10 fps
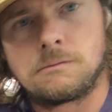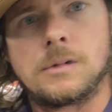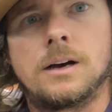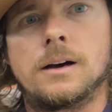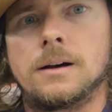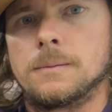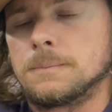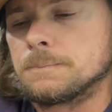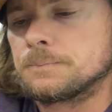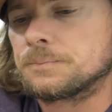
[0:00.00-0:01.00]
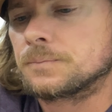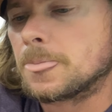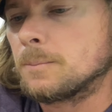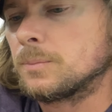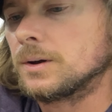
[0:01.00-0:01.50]

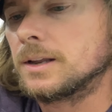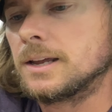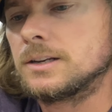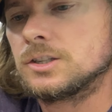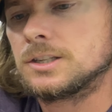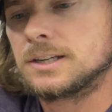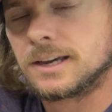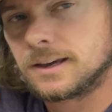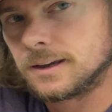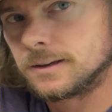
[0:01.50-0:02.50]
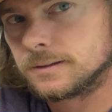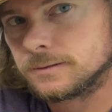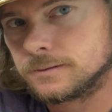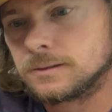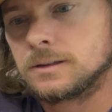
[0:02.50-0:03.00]
But NGK
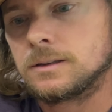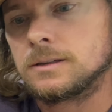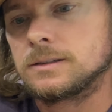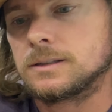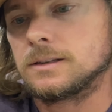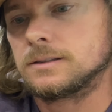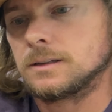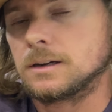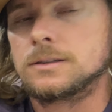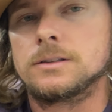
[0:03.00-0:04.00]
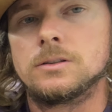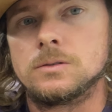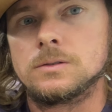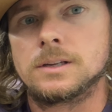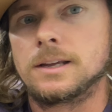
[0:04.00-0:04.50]
says not to
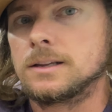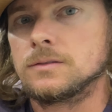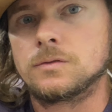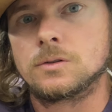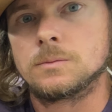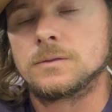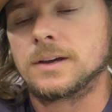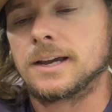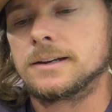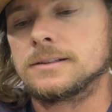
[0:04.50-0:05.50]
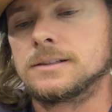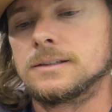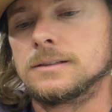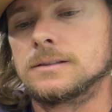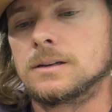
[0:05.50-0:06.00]
use any form of
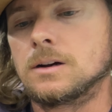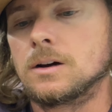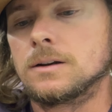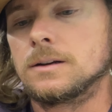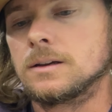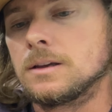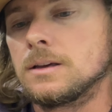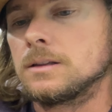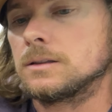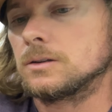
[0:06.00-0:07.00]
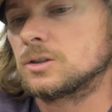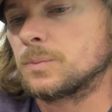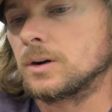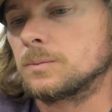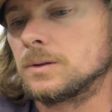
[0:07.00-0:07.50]
anti-seize on their
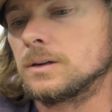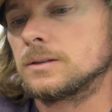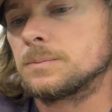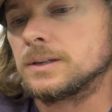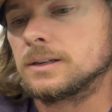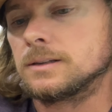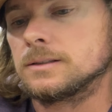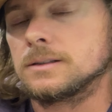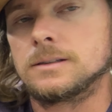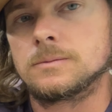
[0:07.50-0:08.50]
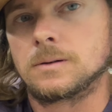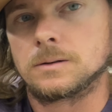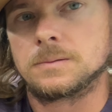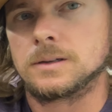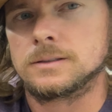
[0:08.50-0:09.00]
spark plugs because these
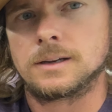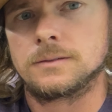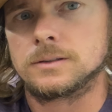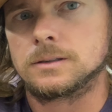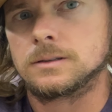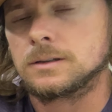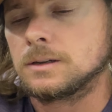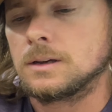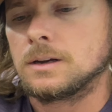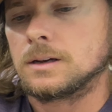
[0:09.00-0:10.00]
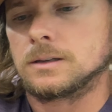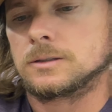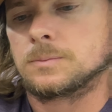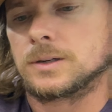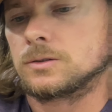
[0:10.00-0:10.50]
spark plugs have a
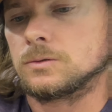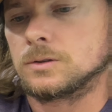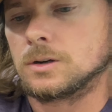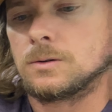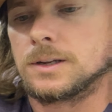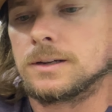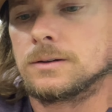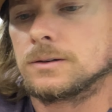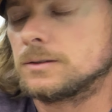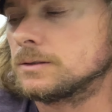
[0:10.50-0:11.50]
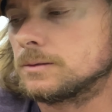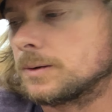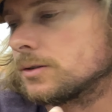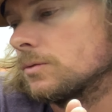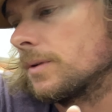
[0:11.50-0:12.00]
special coating or use a
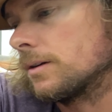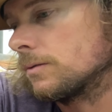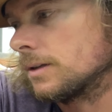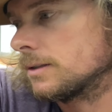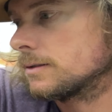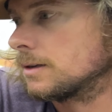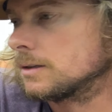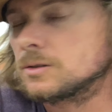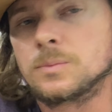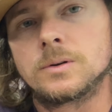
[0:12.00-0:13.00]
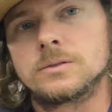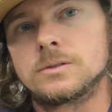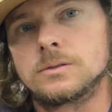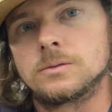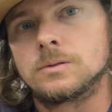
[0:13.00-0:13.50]
special metal that's not supposed
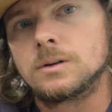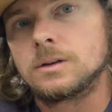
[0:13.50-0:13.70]
to